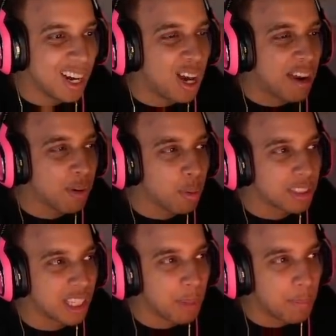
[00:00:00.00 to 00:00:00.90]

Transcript: Oh, everyone was telling me